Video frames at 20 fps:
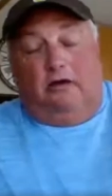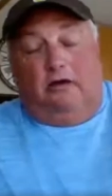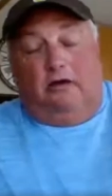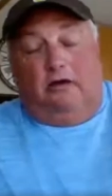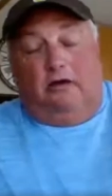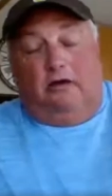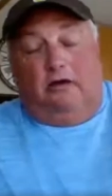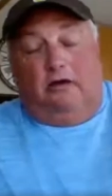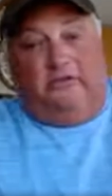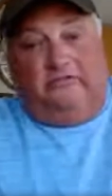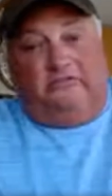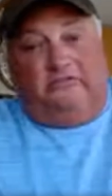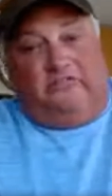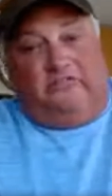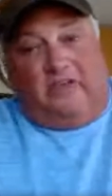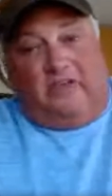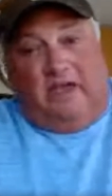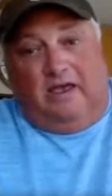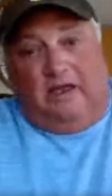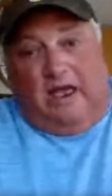because
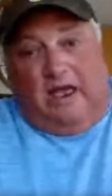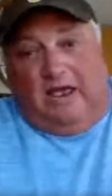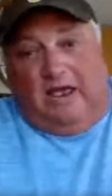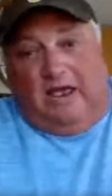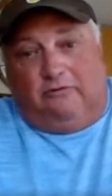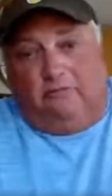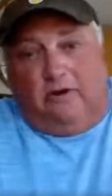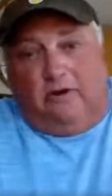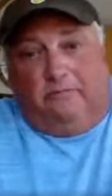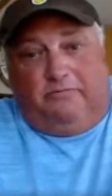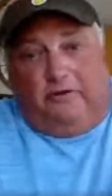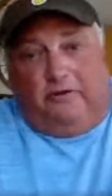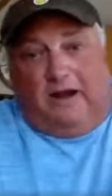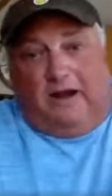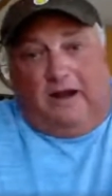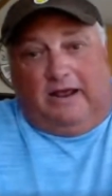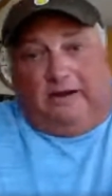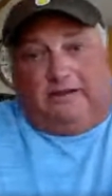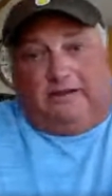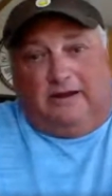I grew up there and
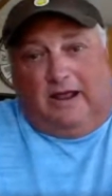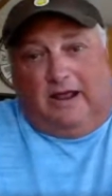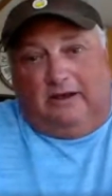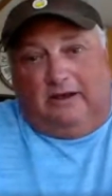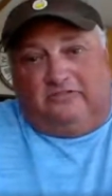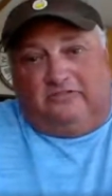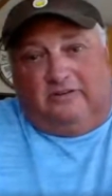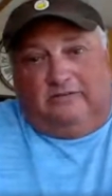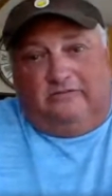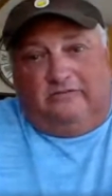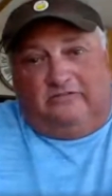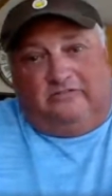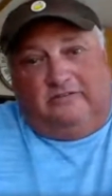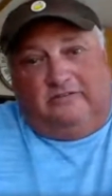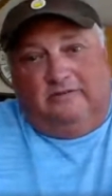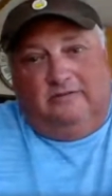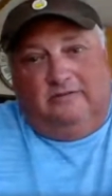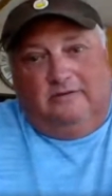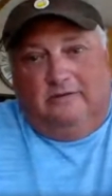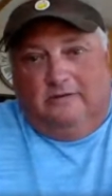I had connections.
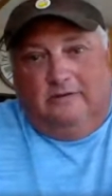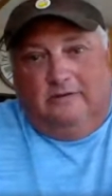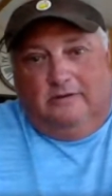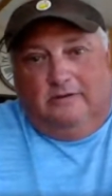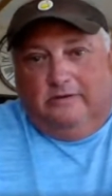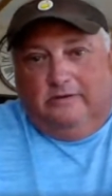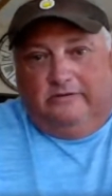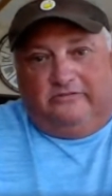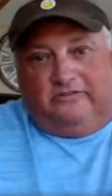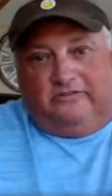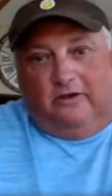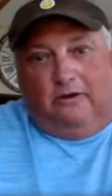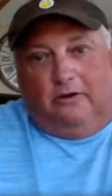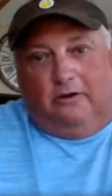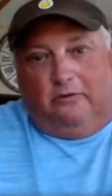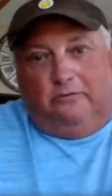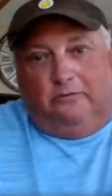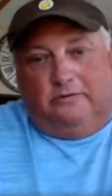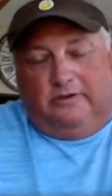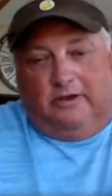Yeah.
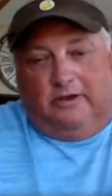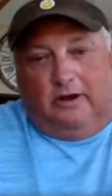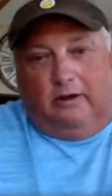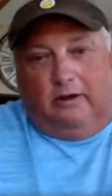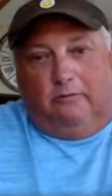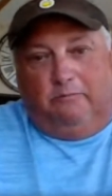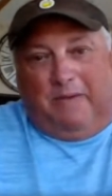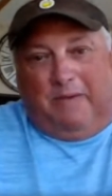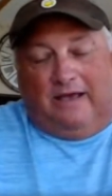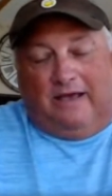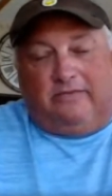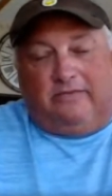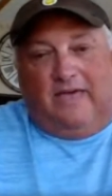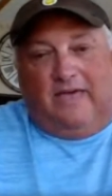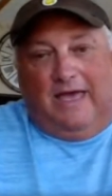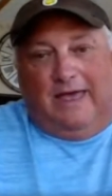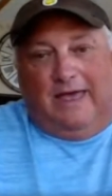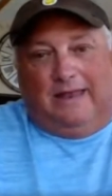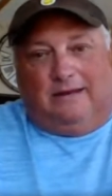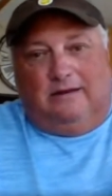So you know, back
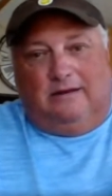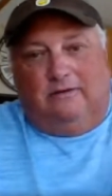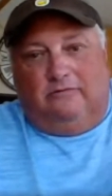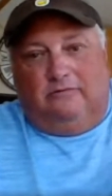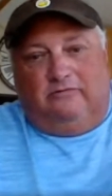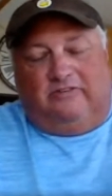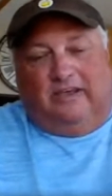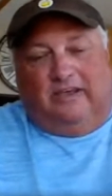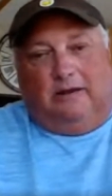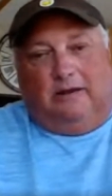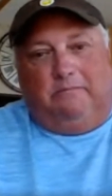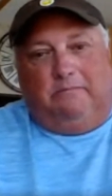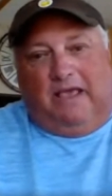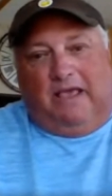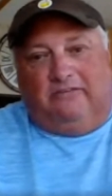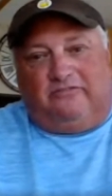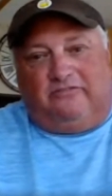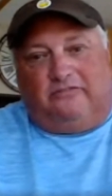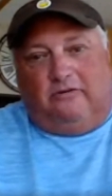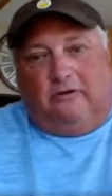then,
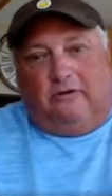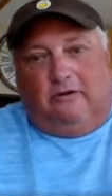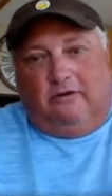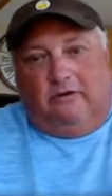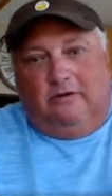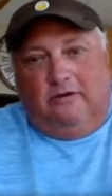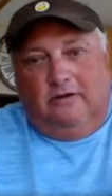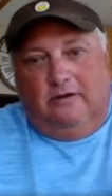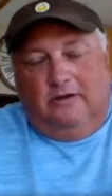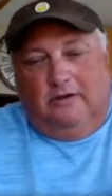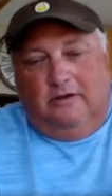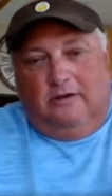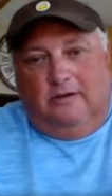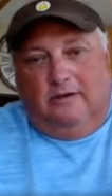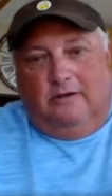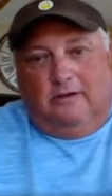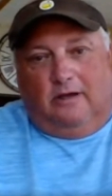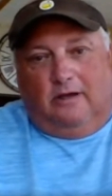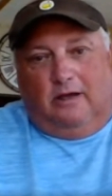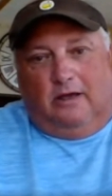Ticketmaster,
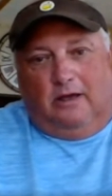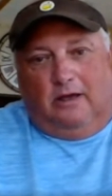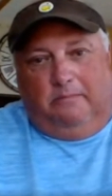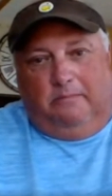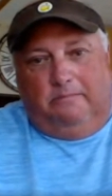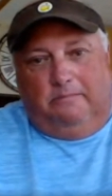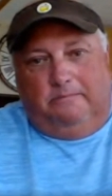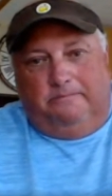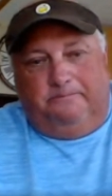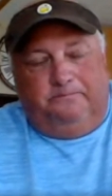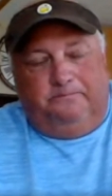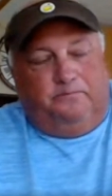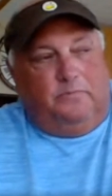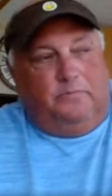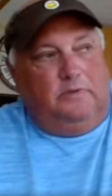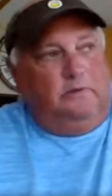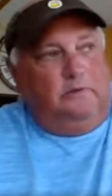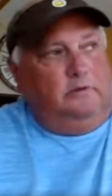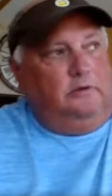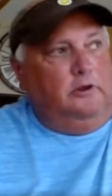um,
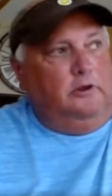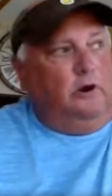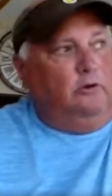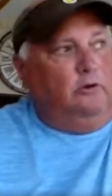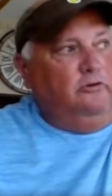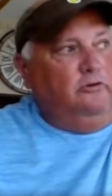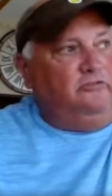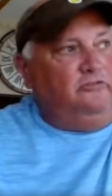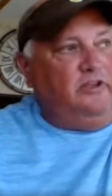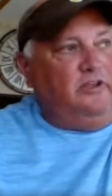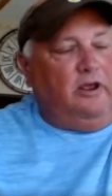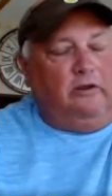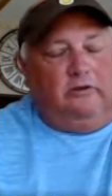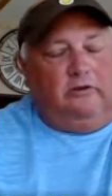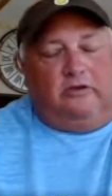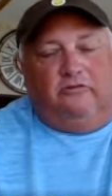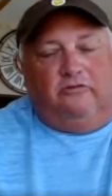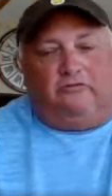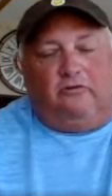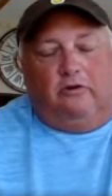you know, used to
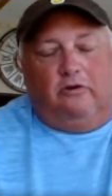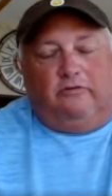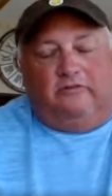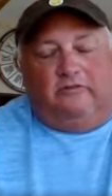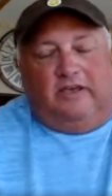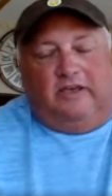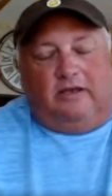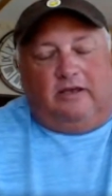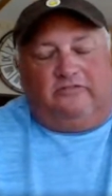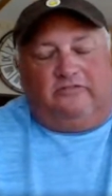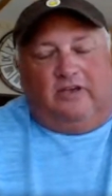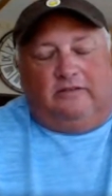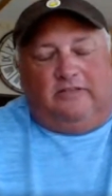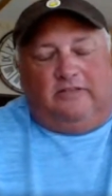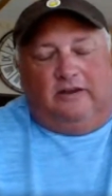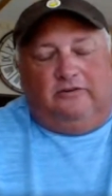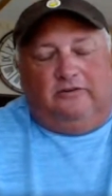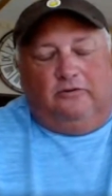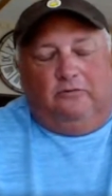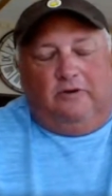control the tickets like
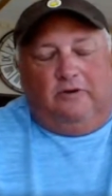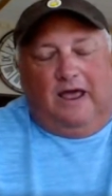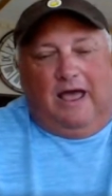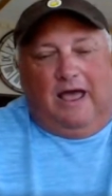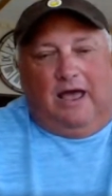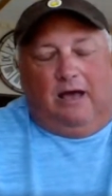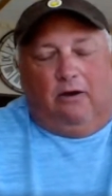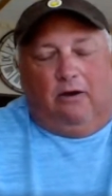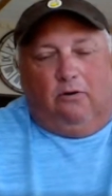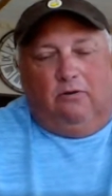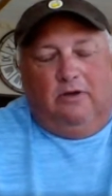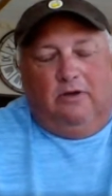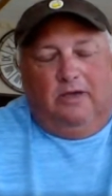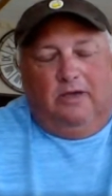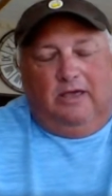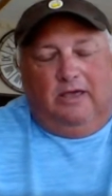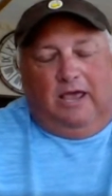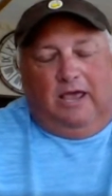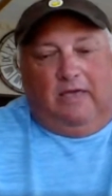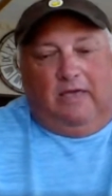they do now,
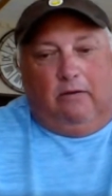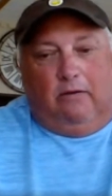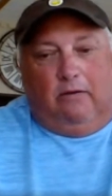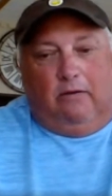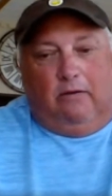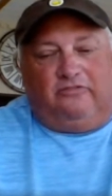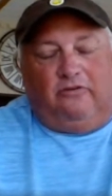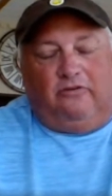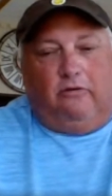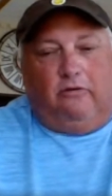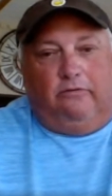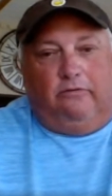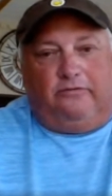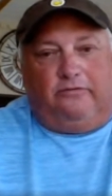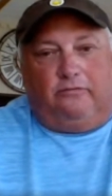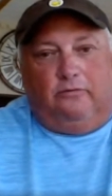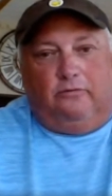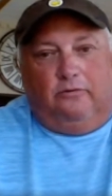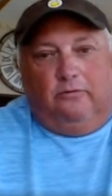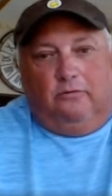and they were sold
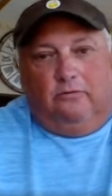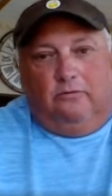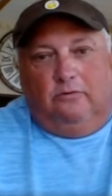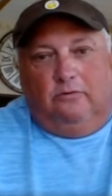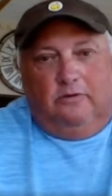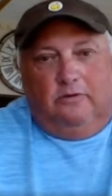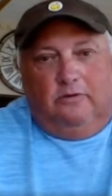through,